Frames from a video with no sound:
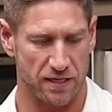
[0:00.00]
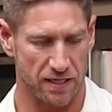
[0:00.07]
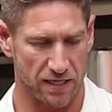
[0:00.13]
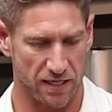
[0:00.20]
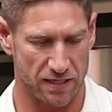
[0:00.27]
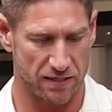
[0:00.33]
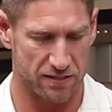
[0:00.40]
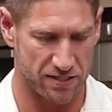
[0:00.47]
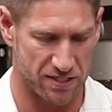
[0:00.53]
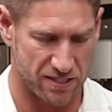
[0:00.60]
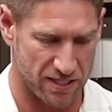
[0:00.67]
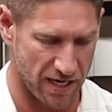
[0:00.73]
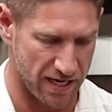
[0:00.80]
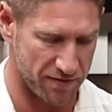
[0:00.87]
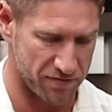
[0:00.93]
it
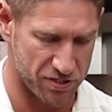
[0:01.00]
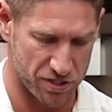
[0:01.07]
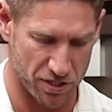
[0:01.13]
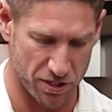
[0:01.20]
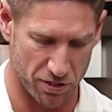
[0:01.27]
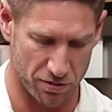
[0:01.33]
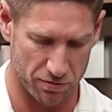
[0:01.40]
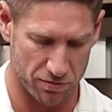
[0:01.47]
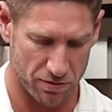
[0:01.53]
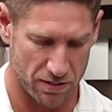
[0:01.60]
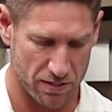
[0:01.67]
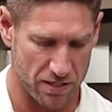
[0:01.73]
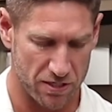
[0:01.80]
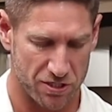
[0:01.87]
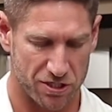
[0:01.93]
saves you
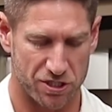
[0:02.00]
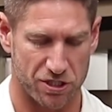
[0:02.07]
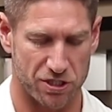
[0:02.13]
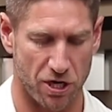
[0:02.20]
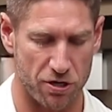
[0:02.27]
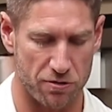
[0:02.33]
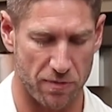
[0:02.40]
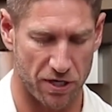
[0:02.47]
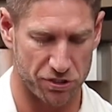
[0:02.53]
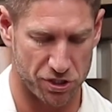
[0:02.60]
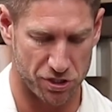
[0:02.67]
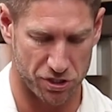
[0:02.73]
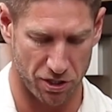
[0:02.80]
so much